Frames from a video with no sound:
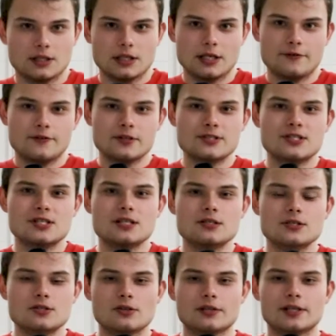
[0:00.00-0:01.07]
If your scene
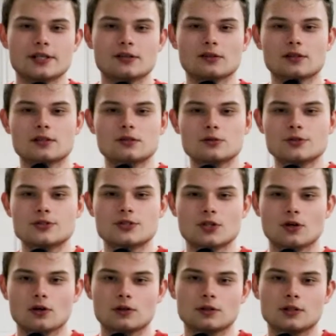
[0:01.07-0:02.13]
is looking a little
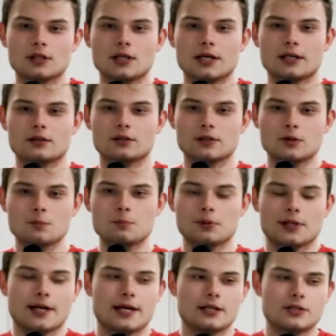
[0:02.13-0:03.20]
dull and a little
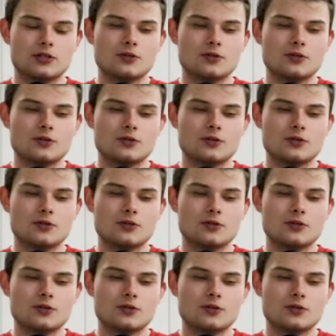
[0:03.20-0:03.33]
bland,